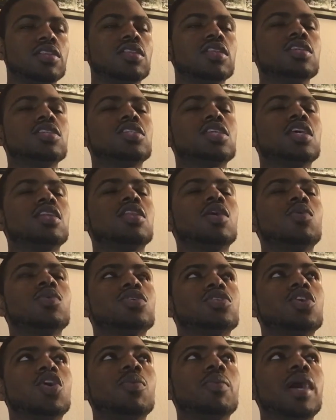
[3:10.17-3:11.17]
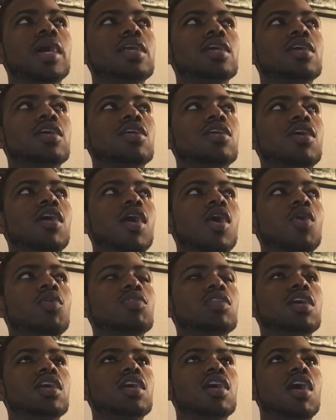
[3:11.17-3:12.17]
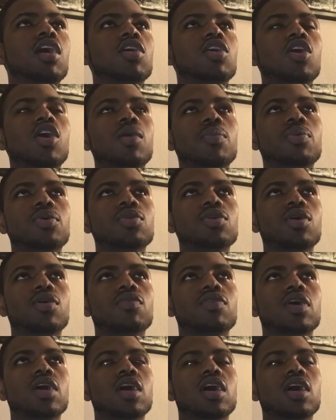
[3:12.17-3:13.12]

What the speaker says: he said there was nobody here, only a couple of